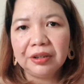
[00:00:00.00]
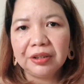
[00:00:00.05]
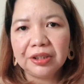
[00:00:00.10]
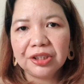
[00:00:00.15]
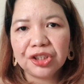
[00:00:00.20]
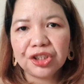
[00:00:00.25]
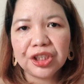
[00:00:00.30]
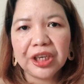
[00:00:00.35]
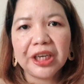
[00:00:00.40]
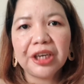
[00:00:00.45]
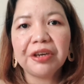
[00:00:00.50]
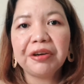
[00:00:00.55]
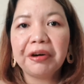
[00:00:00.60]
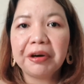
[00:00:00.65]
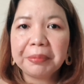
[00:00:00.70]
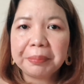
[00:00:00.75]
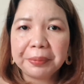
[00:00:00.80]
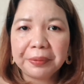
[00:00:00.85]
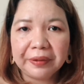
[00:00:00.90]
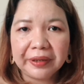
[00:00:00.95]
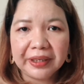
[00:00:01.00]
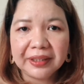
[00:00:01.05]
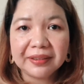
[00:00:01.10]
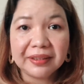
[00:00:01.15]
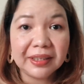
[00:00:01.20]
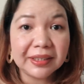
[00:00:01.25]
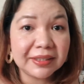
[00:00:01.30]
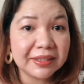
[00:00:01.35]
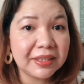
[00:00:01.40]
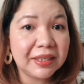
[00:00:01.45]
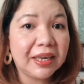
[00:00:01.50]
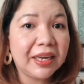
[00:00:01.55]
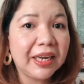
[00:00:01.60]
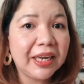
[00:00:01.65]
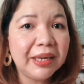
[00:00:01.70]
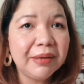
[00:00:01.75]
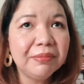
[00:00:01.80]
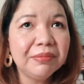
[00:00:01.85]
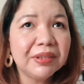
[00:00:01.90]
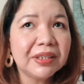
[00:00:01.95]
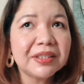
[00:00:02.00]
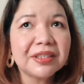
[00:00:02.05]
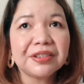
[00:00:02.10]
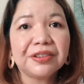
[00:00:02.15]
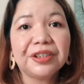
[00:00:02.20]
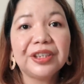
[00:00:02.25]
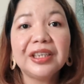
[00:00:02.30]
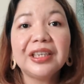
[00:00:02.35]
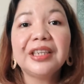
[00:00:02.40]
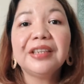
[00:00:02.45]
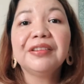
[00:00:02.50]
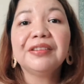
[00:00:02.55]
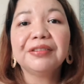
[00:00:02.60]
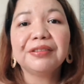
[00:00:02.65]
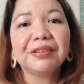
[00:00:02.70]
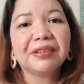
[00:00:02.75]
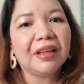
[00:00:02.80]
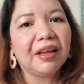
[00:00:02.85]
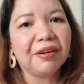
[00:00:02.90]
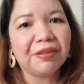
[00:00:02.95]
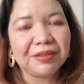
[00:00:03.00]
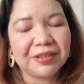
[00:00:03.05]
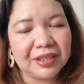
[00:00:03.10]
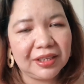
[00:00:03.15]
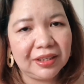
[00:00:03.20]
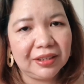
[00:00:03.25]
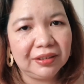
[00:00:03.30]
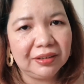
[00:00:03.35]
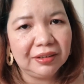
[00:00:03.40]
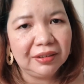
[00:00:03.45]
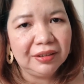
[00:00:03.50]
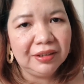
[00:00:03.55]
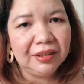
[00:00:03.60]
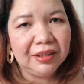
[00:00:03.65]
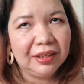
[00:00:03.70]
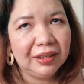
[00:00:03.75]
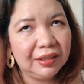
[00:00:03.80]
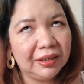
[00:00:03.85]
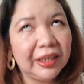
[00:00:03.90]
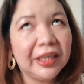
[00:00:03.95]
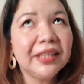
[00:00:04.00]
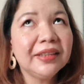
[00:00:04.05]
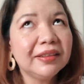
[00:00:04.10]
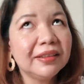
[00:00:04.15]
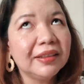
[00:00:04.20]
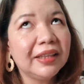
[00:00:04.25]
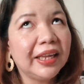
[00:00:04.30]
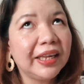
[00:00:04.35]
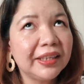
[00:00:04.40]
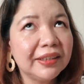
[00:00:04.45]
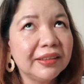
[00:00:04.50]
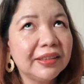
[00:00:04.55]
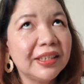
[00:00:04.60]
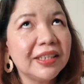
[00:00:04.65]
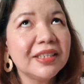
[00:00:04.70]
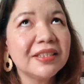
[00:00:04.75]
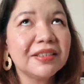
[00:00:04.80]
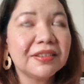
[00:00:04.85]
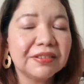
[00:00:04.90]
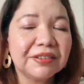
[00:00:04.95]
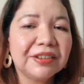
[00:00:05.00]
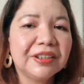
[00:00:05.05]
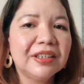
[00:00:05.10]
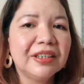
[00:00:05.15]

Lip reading: chic corporate that time. That's early 2000, late 90s and early